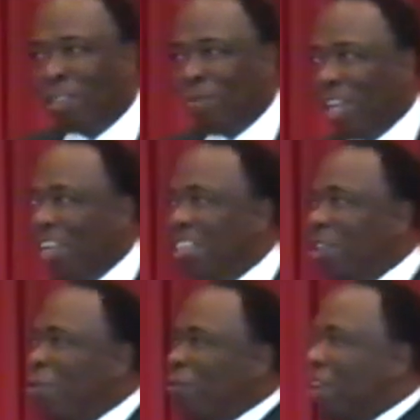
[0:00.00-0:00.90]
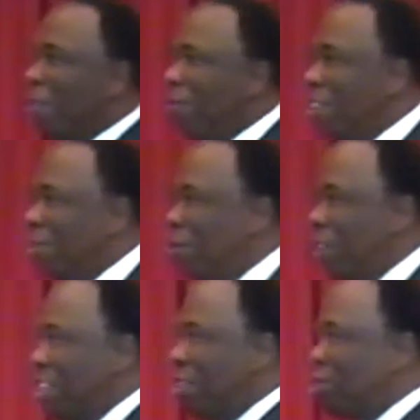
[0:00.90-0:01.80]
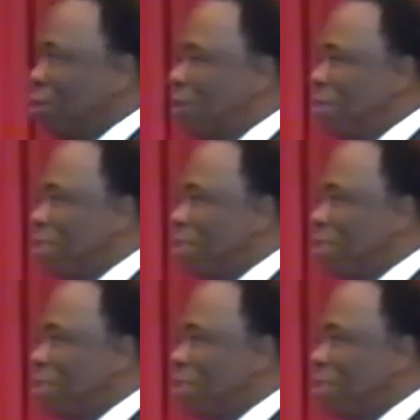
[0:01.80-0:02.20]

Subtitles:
space and all right up between these two."